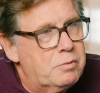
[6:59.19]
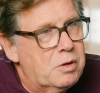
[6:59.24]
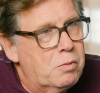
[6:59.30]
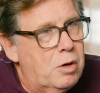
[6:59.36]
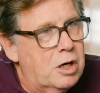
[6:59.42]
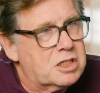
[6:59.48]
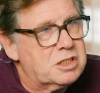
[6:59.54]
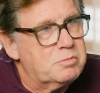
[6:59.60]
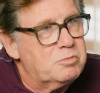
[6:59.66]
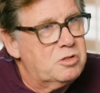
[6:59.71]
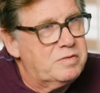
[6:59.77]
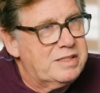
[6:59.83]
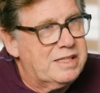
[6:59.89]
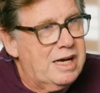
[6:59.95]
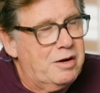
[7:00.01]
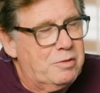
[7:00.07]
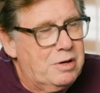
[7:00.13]
we watch a movie
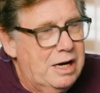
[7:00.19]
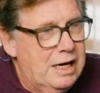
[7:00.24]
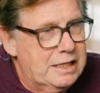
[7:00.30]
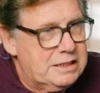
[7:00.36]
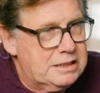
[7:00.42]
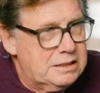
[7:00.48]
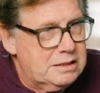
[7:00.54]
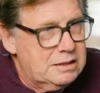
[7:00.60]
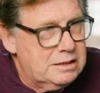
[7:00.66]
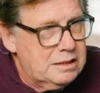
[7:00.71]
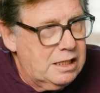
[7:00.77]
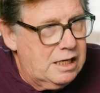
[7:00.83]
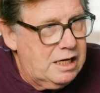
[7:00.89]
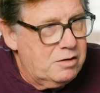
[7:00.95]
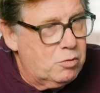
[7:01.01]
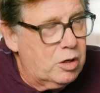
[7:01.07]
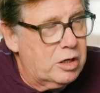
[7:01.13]
that
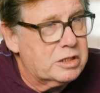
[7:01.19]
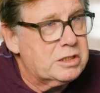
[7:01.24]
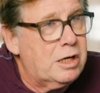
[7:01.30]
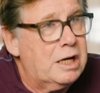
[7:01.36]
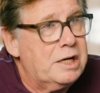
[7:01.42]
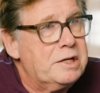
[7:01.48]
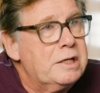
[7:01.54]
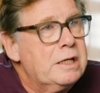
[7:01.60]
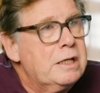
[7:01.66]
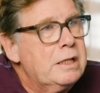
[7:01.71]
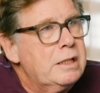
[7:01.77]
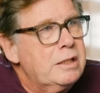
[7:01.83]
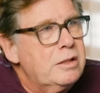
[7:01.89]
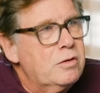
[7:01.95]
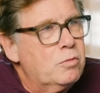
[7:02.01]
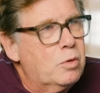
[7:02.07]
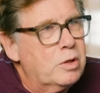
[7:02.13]
I worked on,
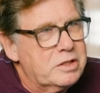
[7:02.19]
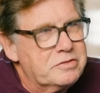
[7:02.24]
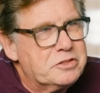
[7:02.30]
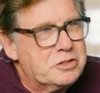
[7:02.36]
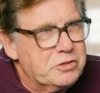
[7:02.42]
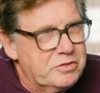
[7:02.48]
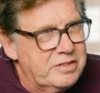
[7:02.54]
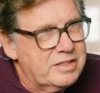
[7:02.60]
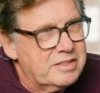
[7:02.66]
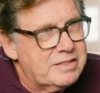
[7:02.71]
one of 2 things